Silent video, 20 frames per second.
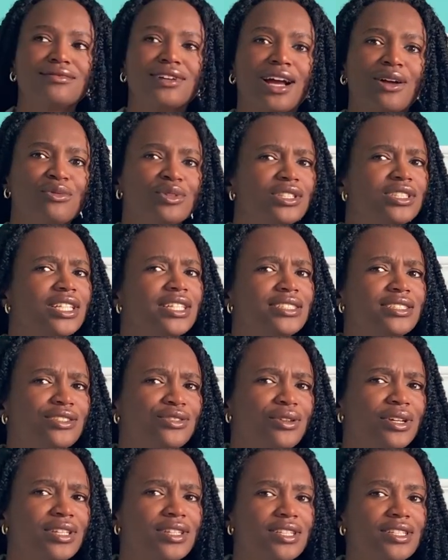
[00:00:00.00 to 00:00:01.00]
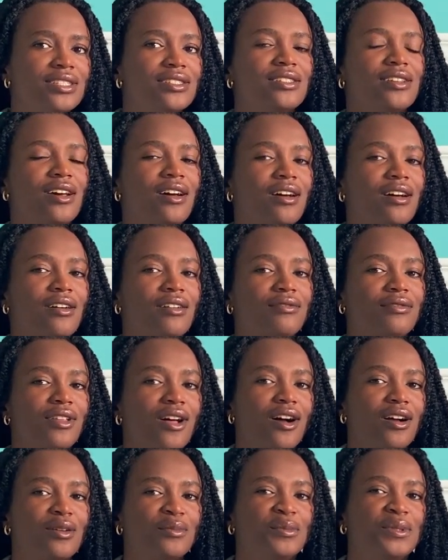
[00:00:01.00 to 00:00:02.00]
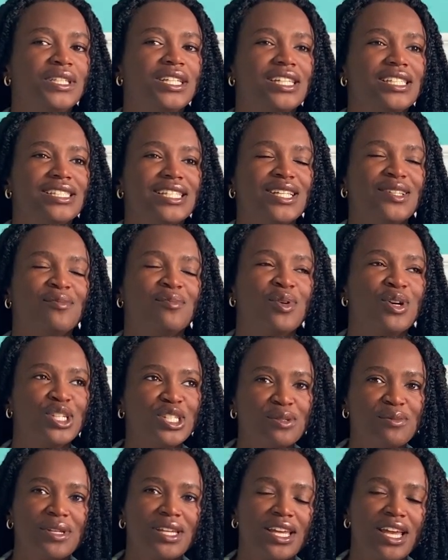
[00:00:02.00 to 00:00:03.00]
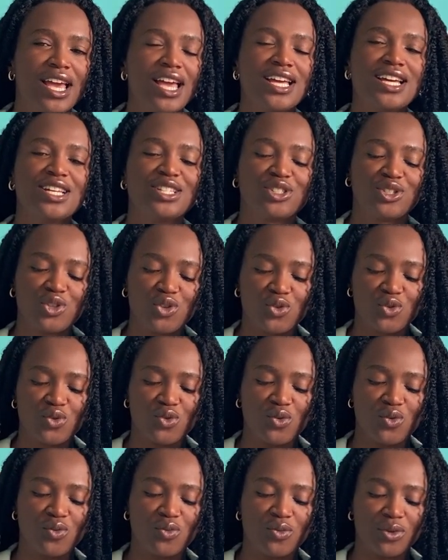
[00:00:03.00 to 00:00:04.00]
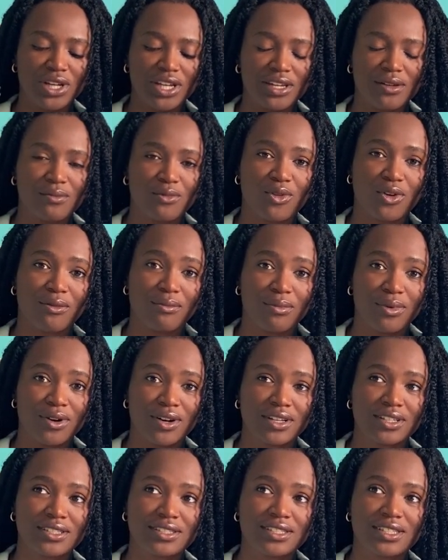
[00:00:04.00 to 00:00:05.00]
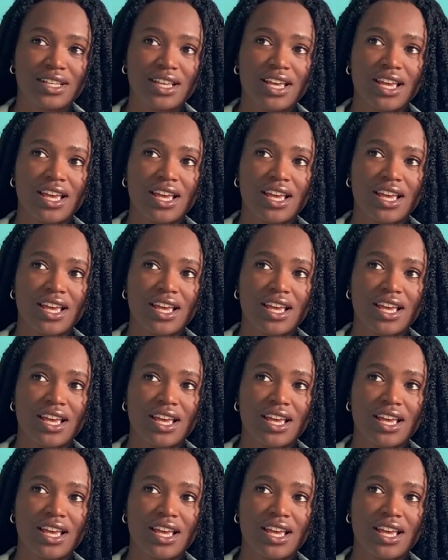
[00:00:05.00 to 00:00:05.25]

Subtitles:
I really like doing this vlog because it pushed me to read more books